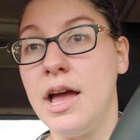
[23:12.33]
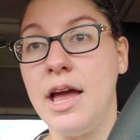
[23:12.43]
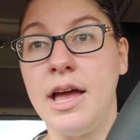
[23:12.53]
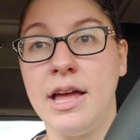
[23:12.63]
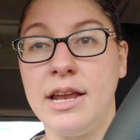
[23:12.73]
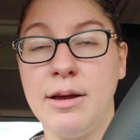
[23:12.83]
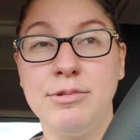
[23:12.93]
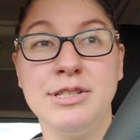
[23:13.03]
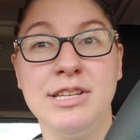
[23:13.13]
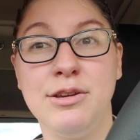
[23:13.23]
And I
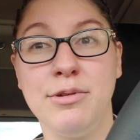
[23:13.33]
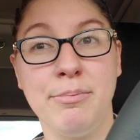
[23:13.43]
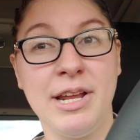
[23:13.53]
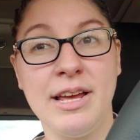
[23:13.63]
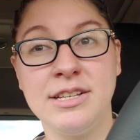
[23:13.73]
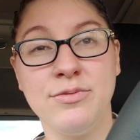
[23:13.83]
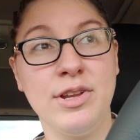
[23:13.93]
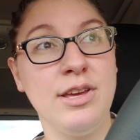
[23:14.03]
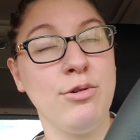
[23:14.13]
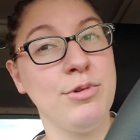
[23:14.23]
will see you in my next
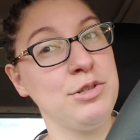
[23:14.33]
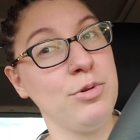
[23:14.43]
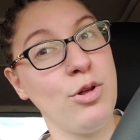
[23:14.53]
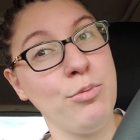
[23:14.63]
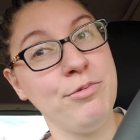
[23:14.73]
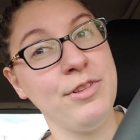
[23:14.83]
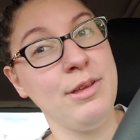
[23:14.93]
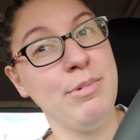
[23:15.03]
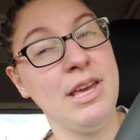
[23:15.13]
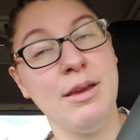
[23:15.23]
video, which will hopefully
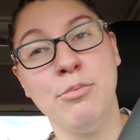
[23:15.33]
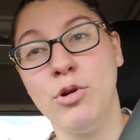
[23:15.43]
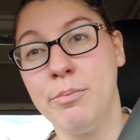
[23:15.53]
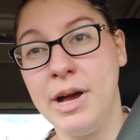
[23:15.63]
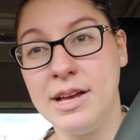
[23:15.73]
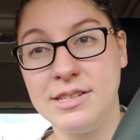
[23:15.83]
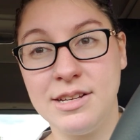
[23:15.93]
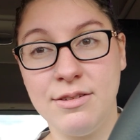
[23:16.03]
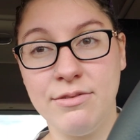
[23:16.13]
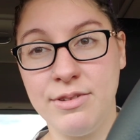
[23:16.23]
be a more
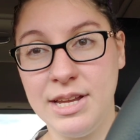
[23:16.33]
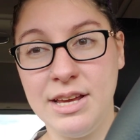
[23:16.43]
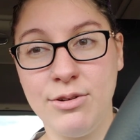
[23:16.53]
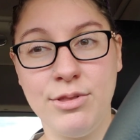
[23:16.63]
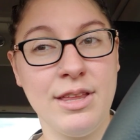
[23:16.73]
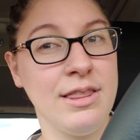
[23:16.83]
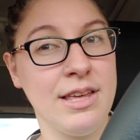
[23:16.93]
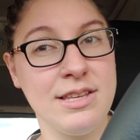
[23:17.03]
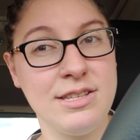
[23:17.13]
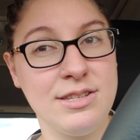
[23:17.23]
positive video than
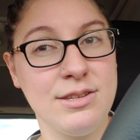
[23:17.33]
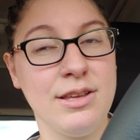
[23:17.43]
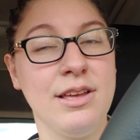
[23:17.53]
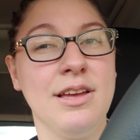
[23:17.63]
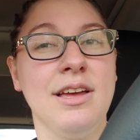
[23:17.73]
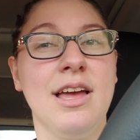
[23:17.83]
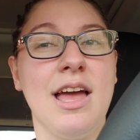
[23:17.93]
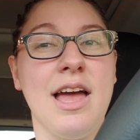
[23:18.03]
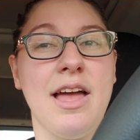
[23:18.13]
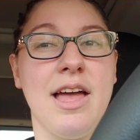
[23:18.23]
this.
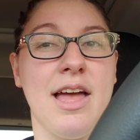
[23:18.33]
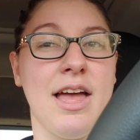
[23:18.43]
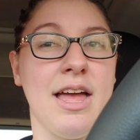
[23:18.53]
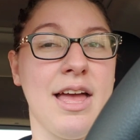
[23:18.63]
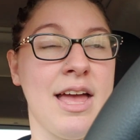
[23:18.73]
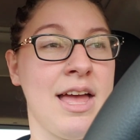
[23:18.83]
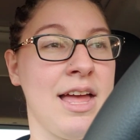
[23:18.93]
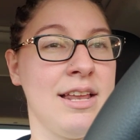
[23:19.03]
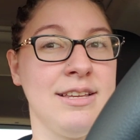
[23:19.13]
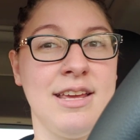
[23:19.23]

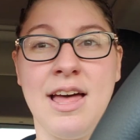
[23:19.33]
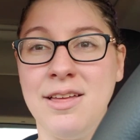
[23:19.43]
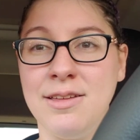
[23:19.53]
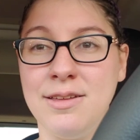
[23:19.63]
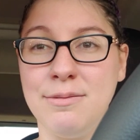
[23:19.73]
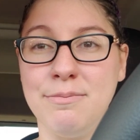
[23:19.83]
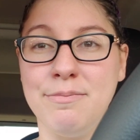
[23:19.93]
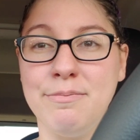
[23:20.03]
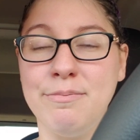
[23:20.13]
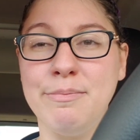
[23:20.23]
And yeah.
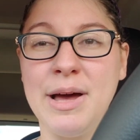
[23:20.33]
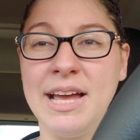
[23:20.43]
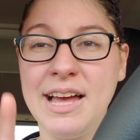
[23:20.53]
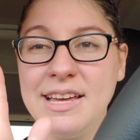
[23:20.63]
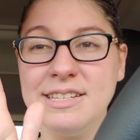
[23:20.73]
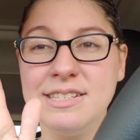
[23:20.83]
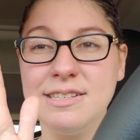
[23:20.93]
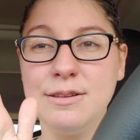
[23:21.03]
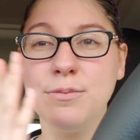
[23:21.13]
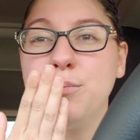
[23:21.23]
Bye, guys.
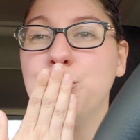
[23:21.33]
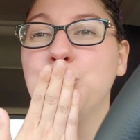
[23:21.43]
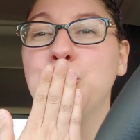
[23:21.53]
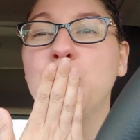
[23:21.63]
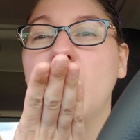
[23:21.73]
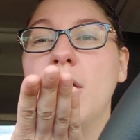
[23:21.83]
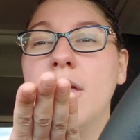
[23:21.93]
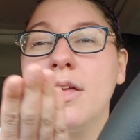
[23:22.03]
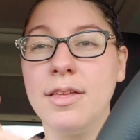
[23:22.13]
Mwah.